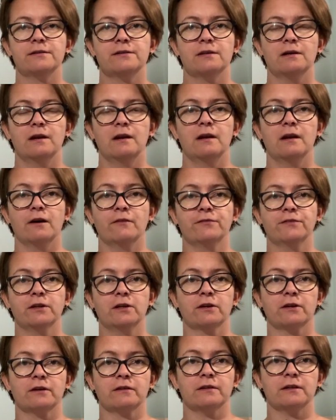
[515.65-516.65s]
love the
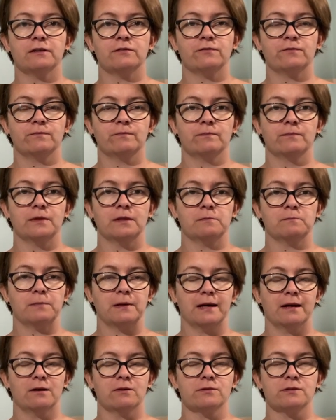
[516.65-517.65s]
look of this this
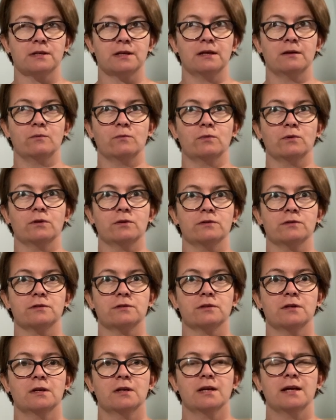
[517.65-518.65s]
blouse. It was
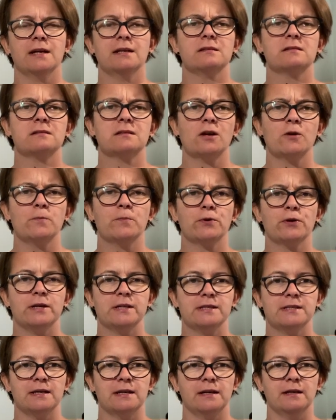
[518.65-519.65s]
it's so
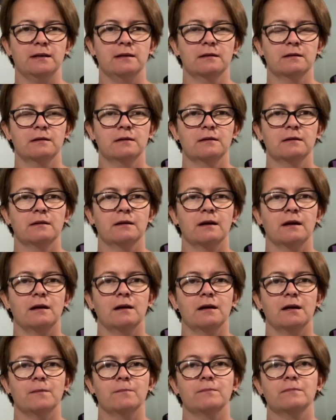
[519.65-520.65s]
pretty.
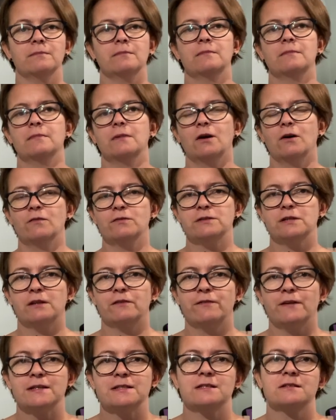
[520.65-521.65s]
Um, obviously the
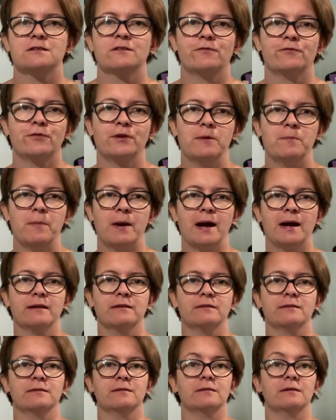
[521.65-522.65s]
fact it's a free
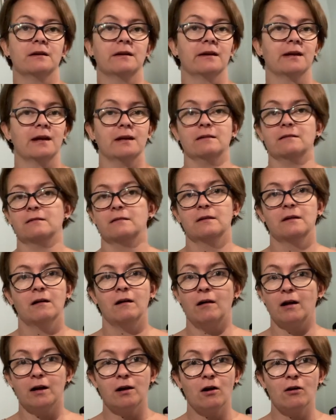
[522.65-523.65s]
pattern again.
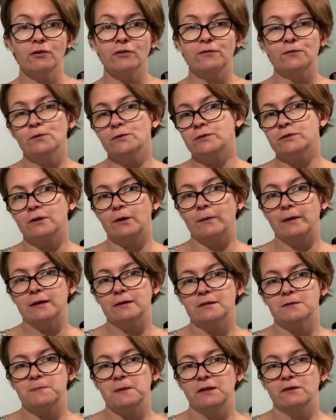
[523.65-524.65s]
I can't afford to go out
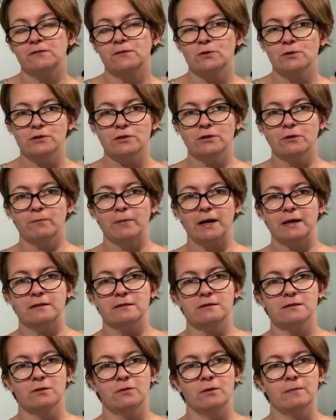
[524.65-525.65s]
and spend a fortune on patterns,
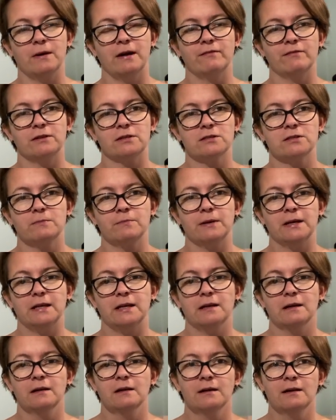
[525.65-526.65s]
so I'm having to
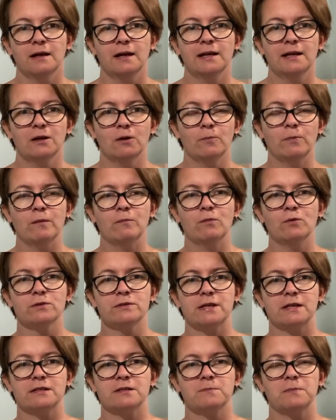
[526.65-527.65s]
be a little bit more
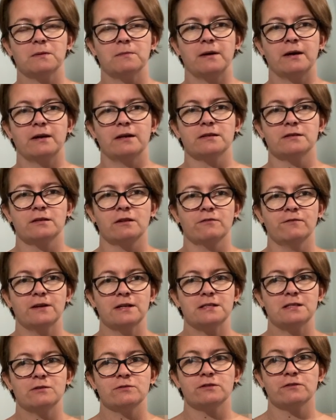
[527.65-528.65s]
sensible about it. So the
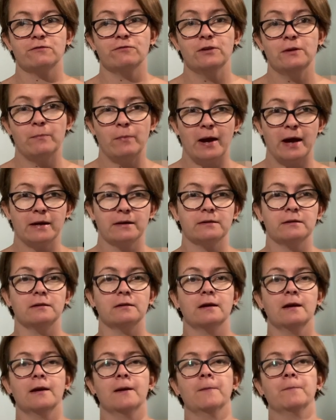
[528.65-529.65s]
fact it was a free pattern,
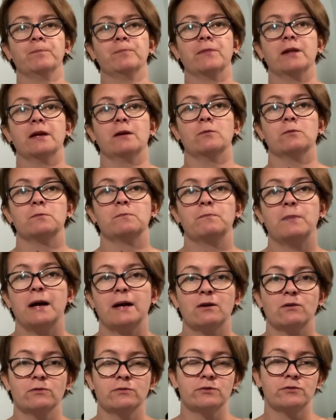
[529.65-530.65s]
it was
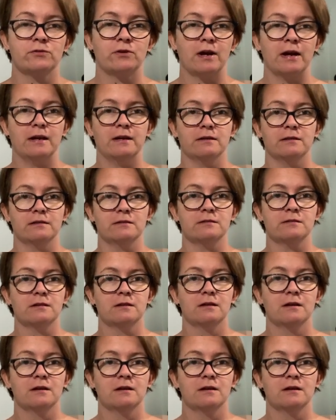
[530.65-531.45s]
bang on trend,